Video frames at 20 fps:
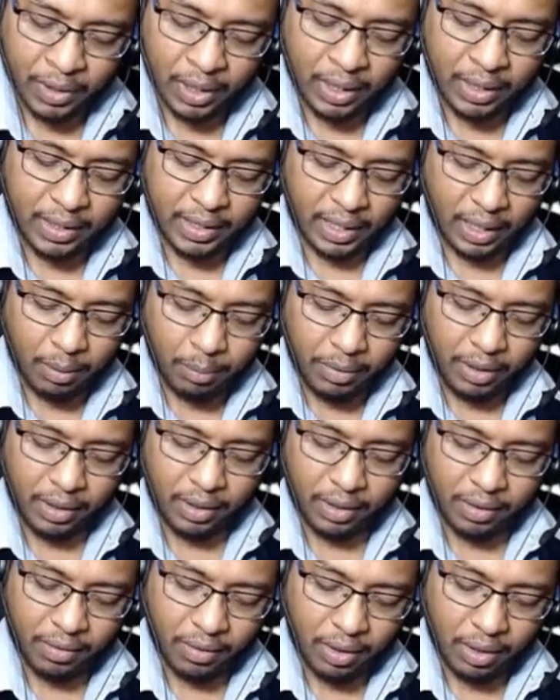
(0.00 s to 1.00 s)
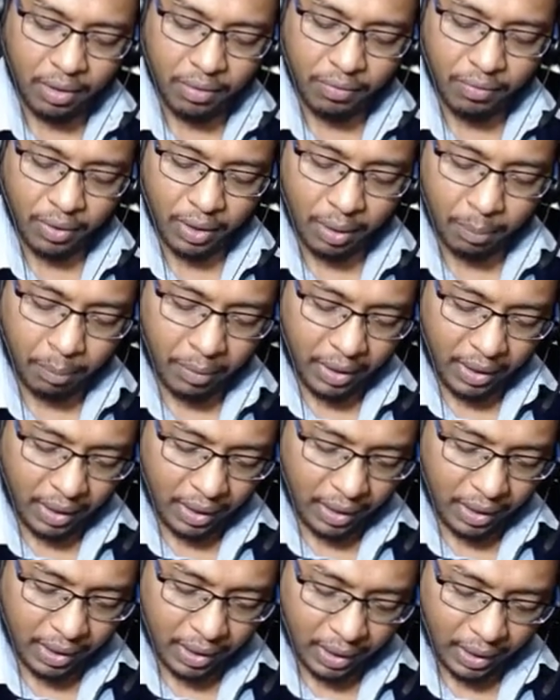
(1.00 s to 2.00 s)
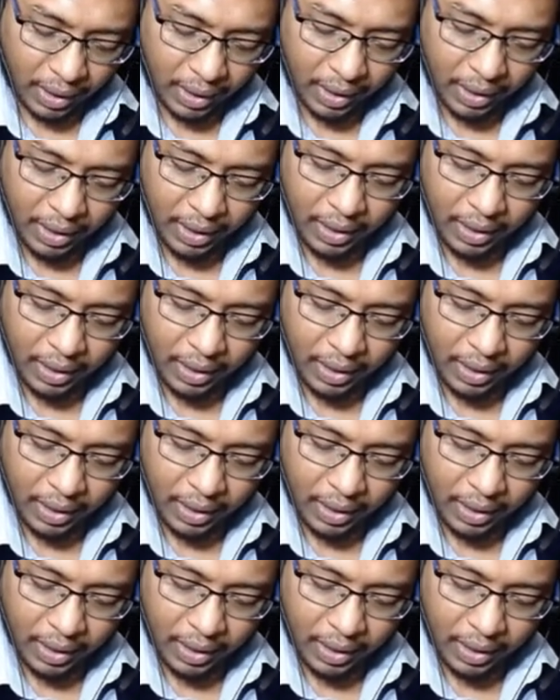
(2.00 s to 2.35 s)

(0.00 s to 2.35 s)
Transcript: tell me for my triangle